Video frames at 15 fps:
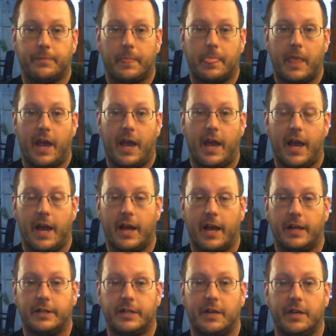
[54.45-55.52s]

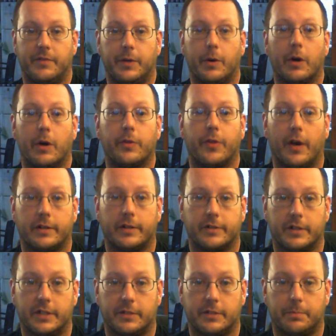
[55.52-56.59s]
and give you her thoughts
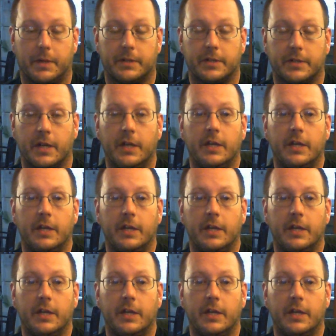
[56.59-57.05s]
on these beers.